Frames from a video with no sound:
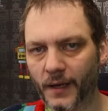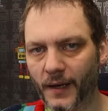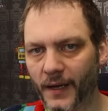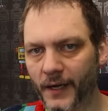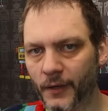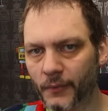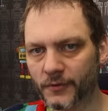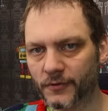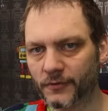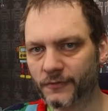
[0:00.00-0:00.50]

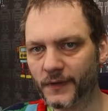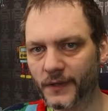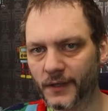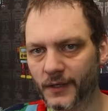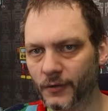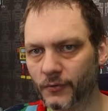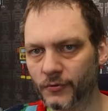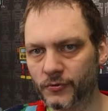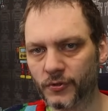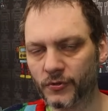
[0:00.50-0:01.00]
I always
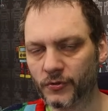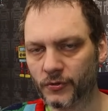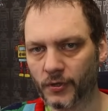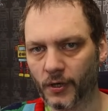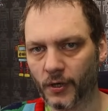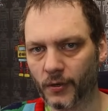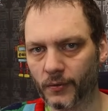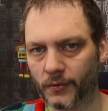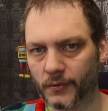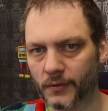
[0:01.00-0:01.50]
figured it was just
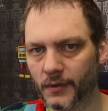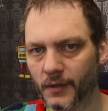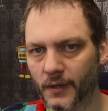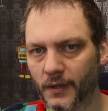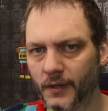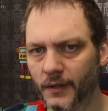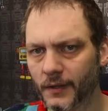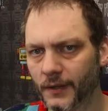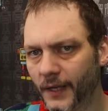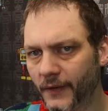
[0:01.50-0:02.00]
code,
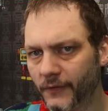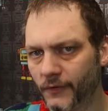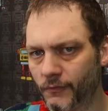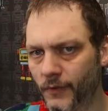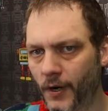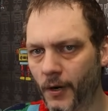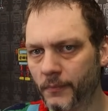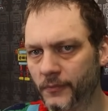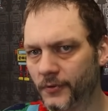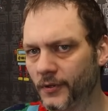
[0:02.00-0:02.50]
like the
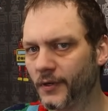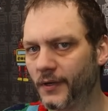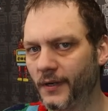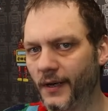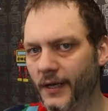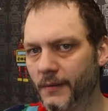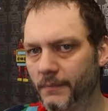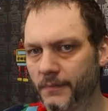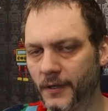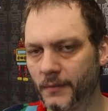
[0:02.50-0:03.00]
ROMs on an
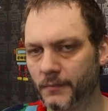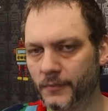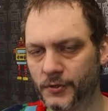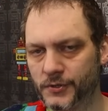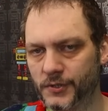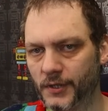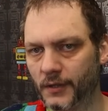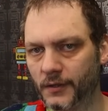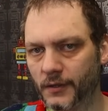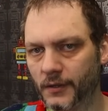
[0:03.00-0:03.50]
eight bit
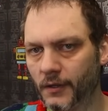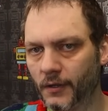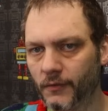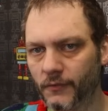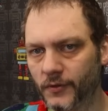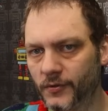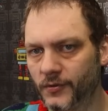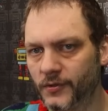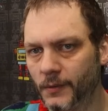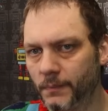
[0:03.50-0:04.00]
machine. You know,
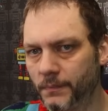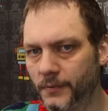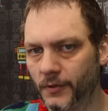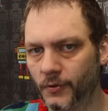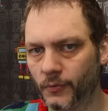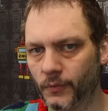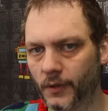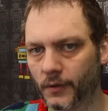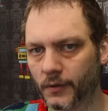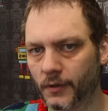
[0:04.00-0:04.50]
the C P
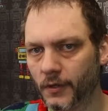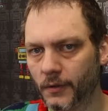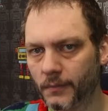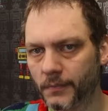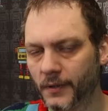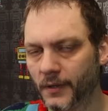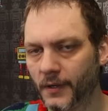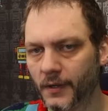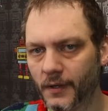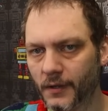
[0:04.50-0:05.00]
U woke
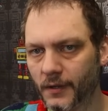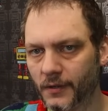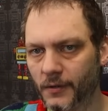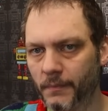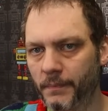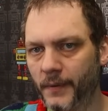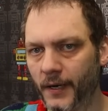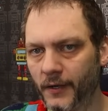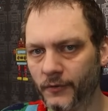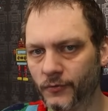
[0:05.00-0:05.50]
up, the
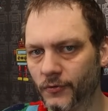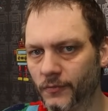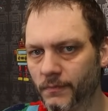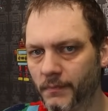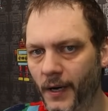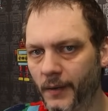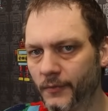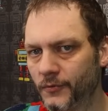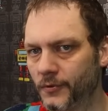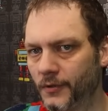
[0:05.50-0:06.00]
BIOS was
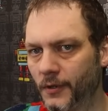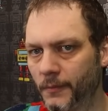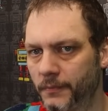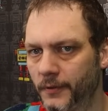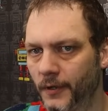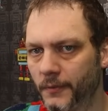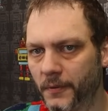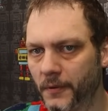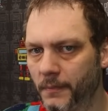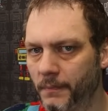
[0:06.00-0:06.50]
mapped to an
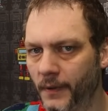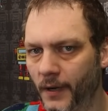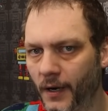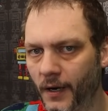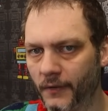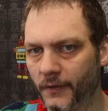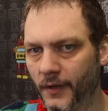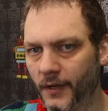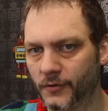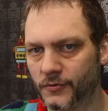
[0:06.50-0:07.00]
appropriate
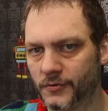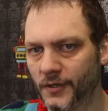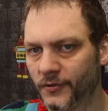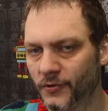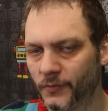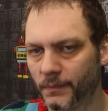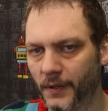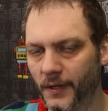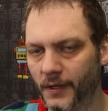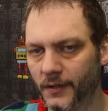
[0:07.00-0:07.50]
part of the address
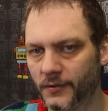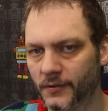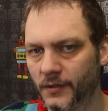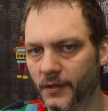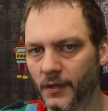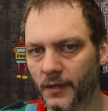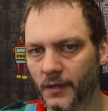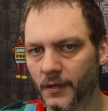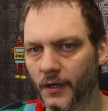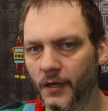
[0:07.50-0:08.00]
space,
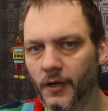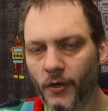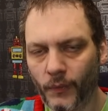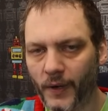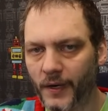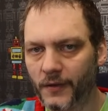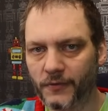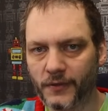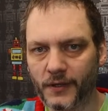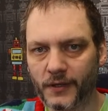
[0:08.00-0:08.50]
and
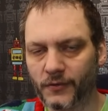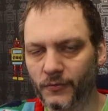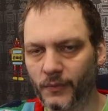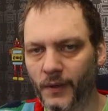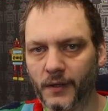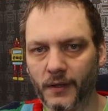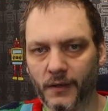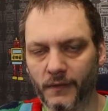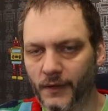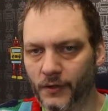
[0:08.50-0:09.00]
away things
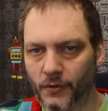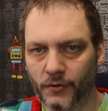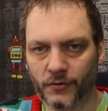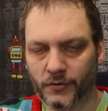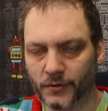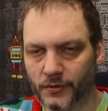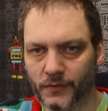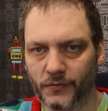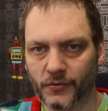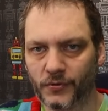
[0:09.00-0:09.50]
went and they just
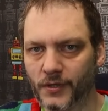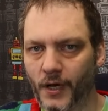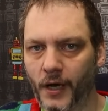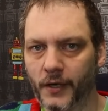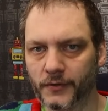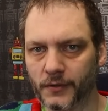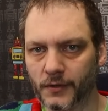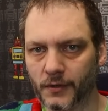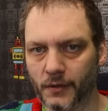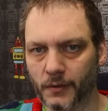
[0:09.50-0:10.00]
sort of
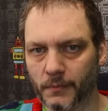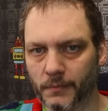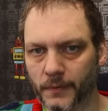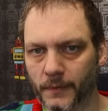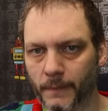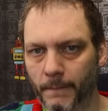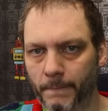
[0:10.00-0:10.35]
started up.